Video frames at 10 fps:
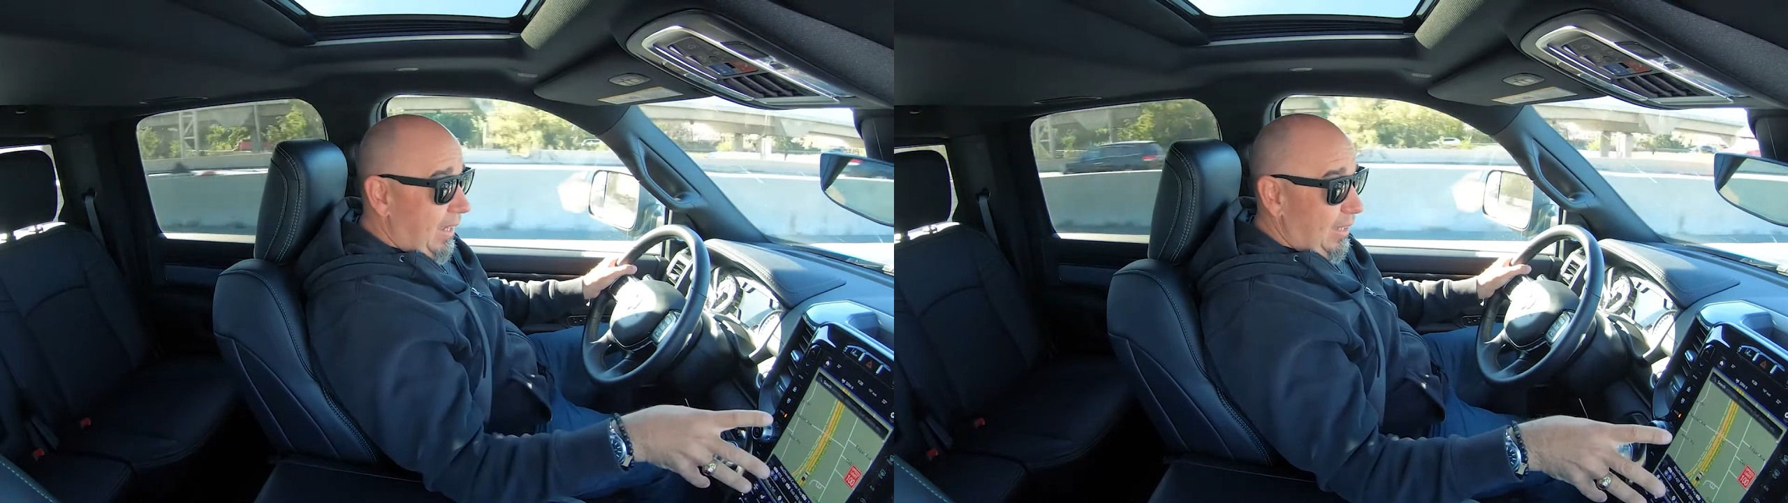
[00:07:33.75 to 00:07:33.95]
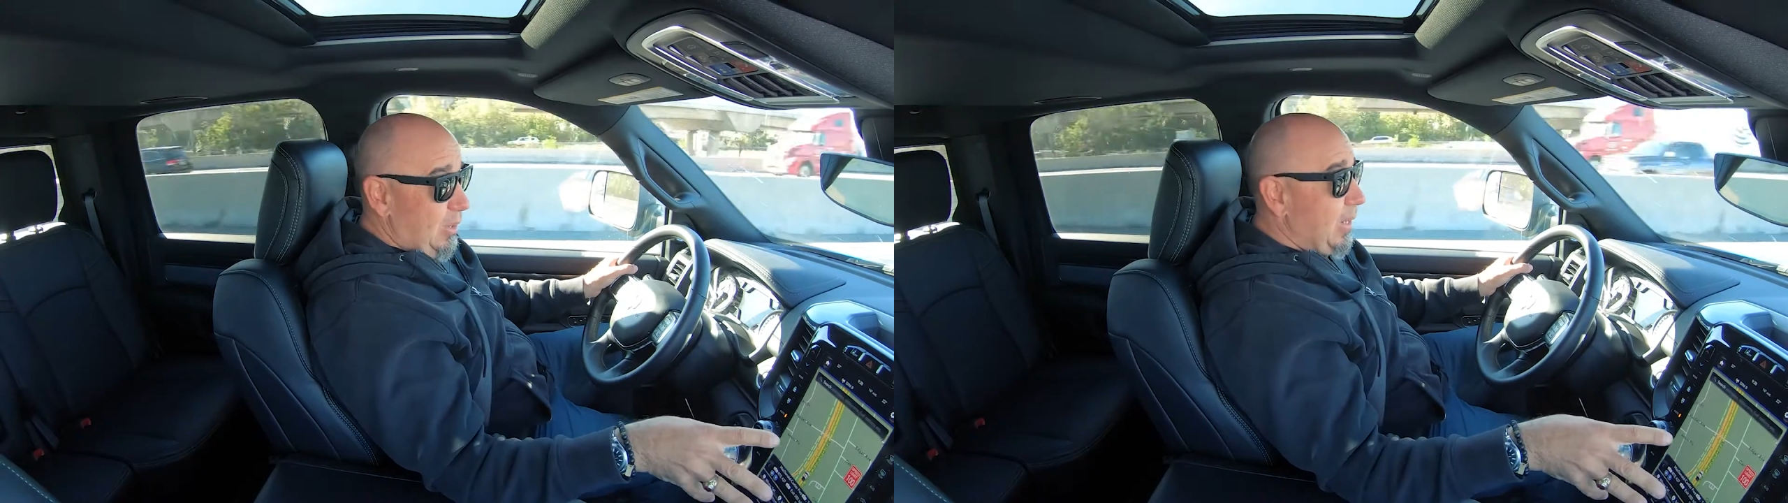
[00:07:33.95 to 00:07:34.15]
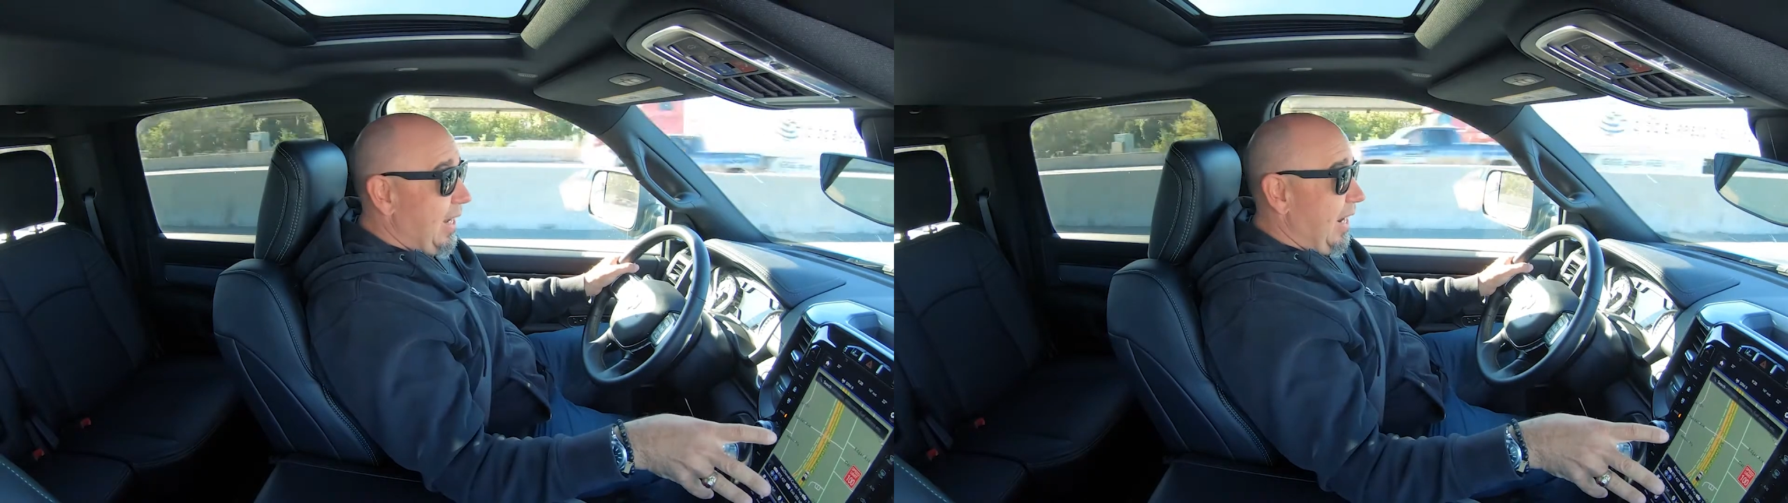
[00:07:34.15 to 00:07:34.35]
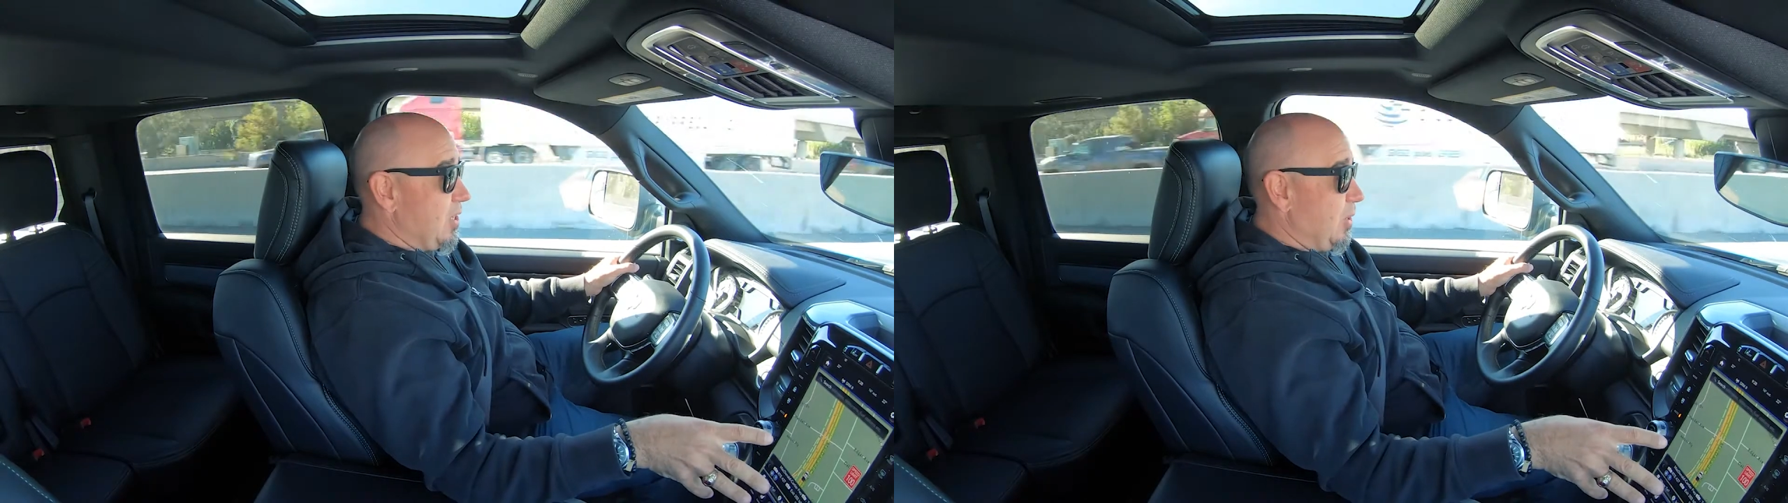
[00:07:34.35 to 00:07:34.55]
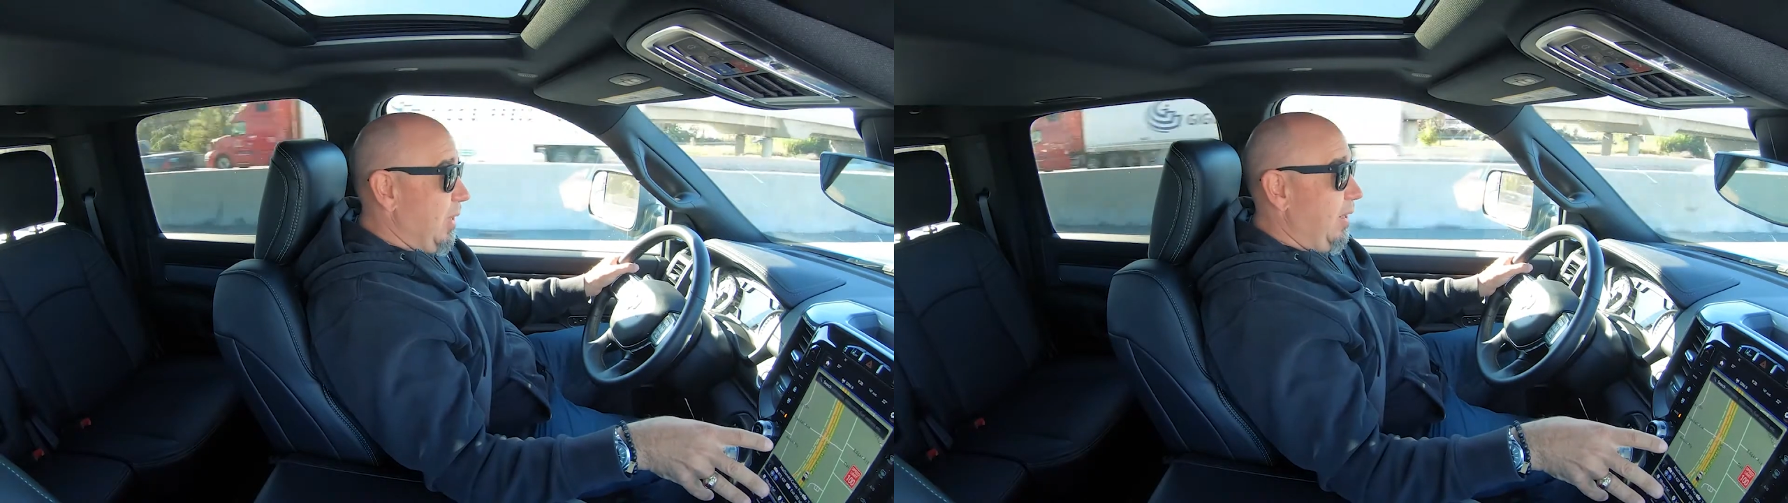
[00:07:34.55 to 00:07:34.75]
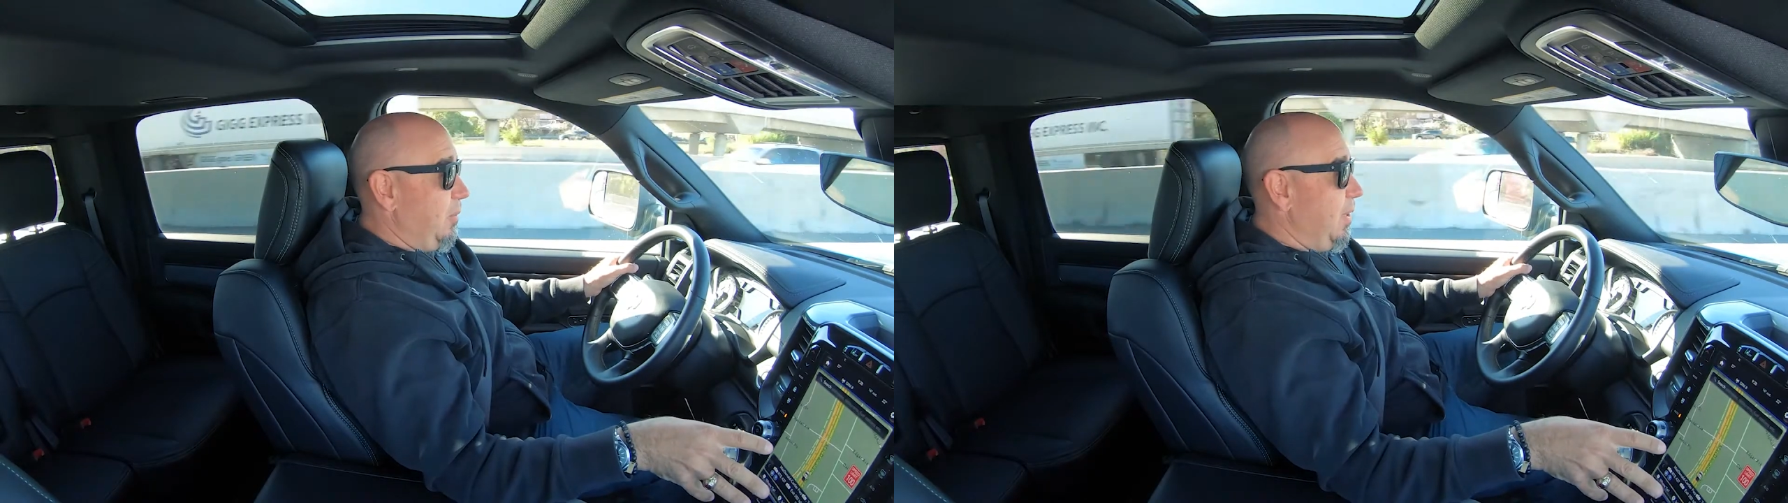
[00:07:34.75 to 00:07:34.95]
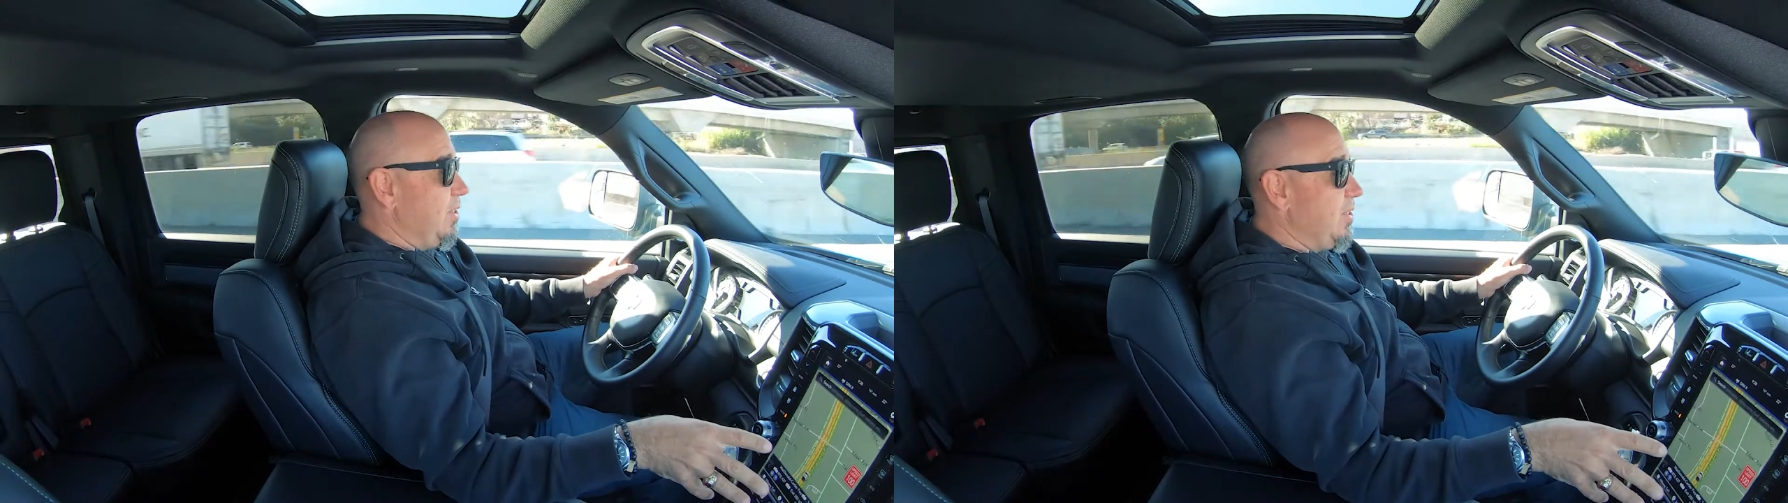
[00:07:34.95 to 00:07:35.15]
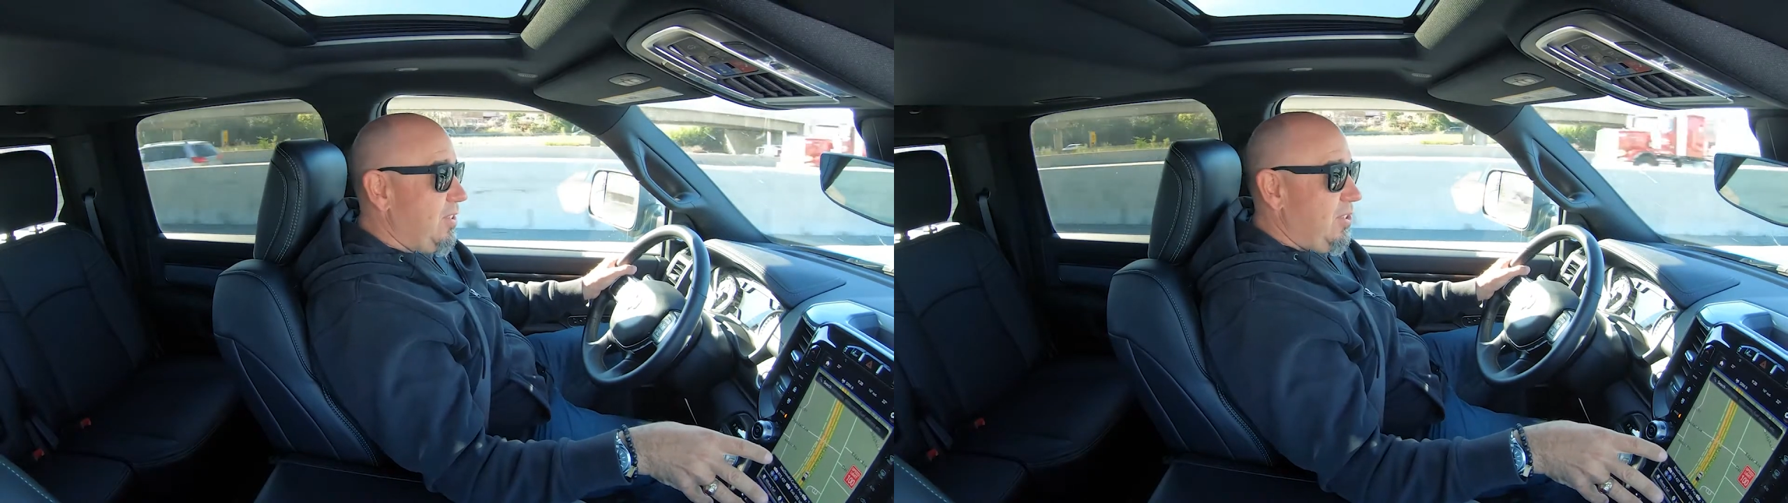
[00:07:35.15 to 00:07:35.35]
Uconnect screen,
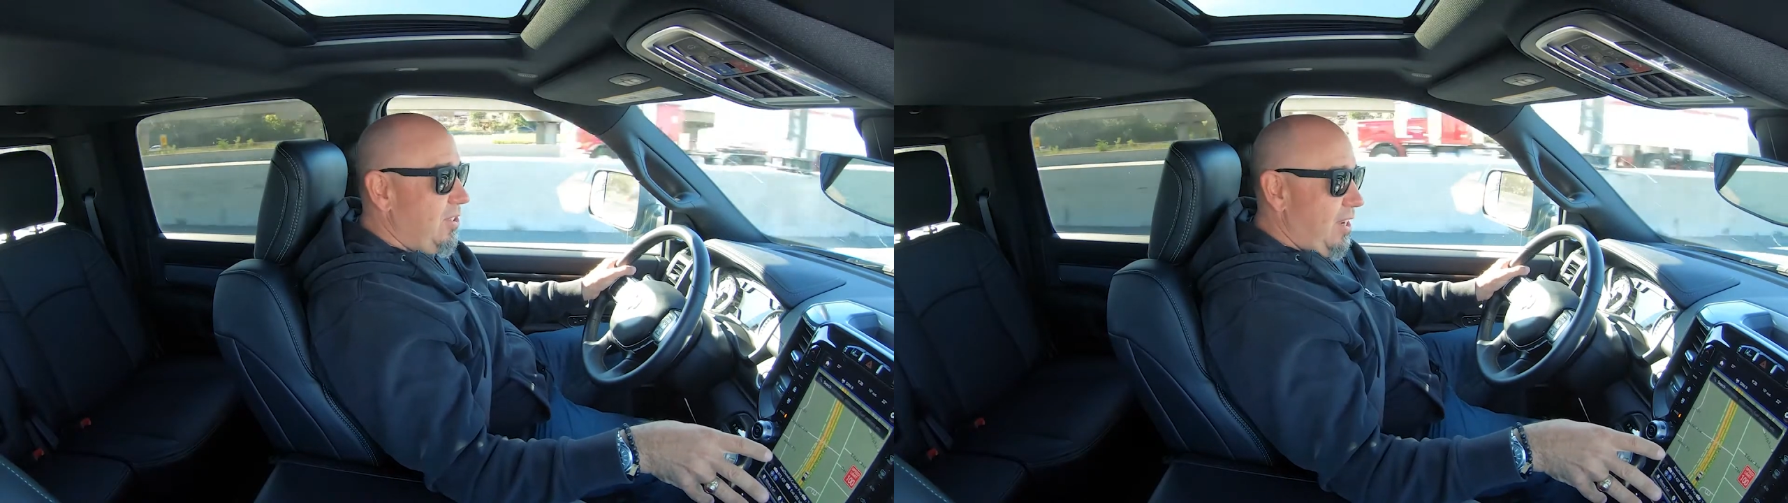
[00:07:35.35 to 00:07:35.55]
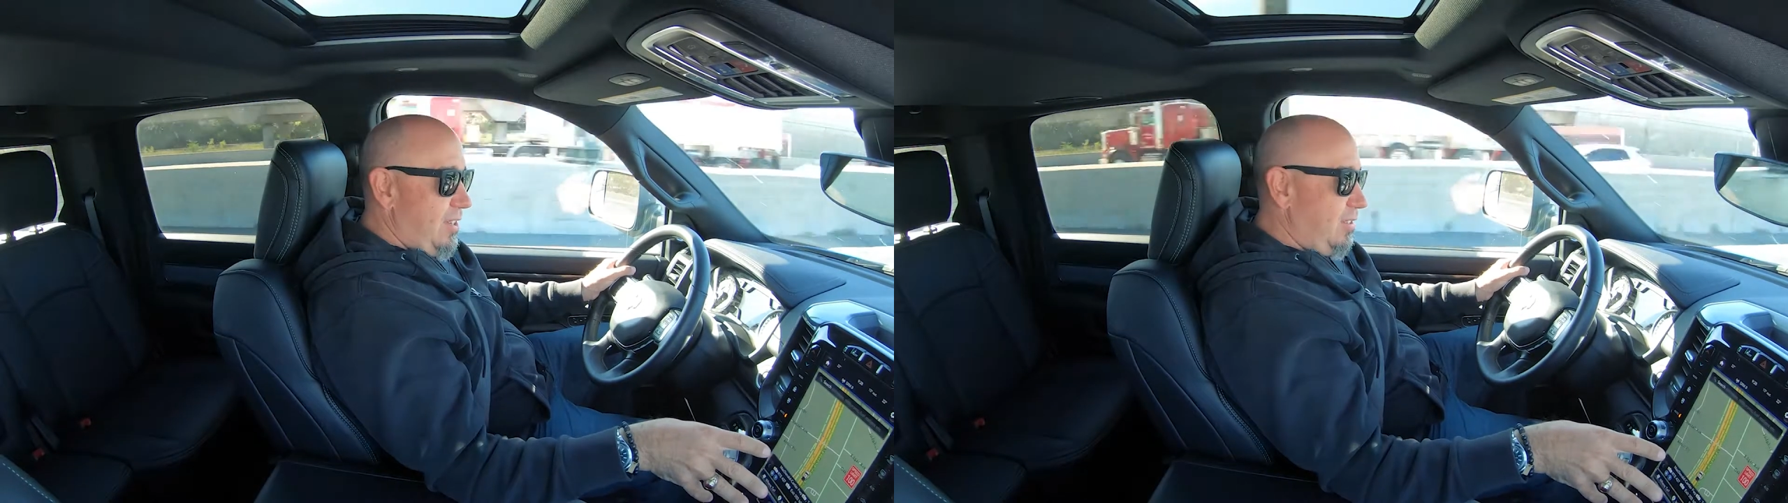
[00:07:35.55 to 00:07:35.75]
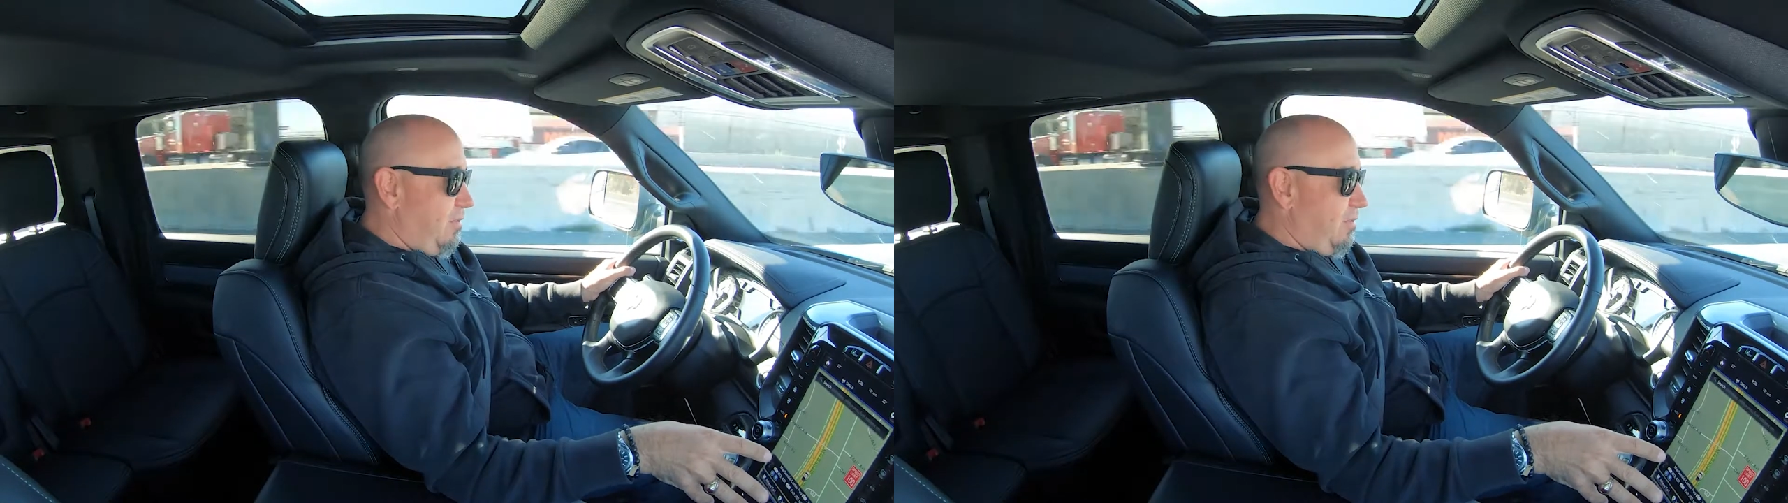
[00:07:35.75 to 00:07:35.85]
which is just